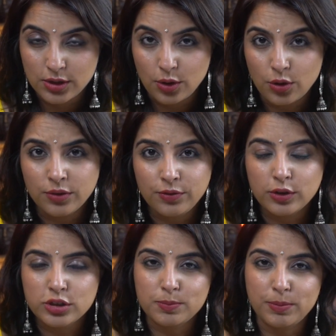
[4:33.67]
or if you
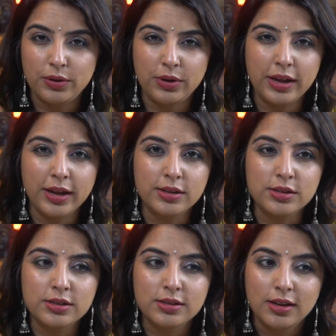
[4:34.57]

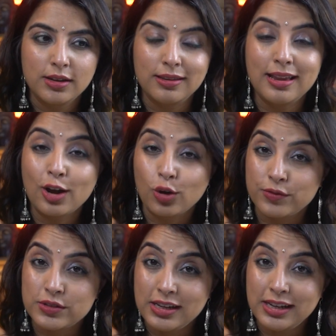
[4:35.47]
experience lack of
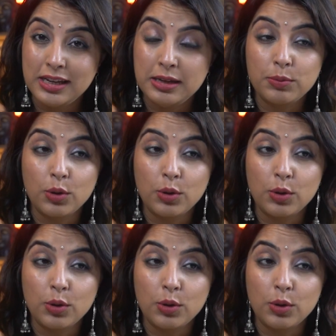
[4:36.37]
sleep